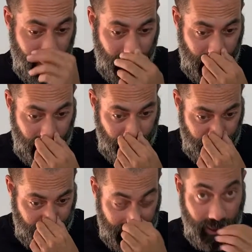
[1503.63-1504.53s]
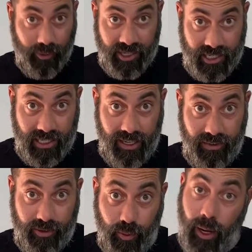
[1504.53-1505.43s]
that I
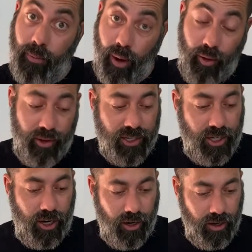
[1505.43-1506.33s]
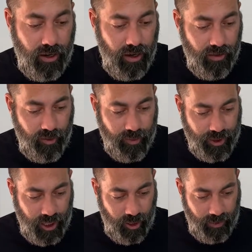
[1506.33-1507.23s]
received when I bought this car from the
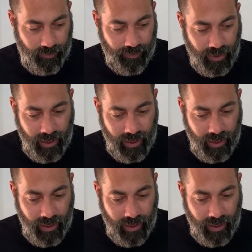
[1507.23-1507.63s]
gentleman,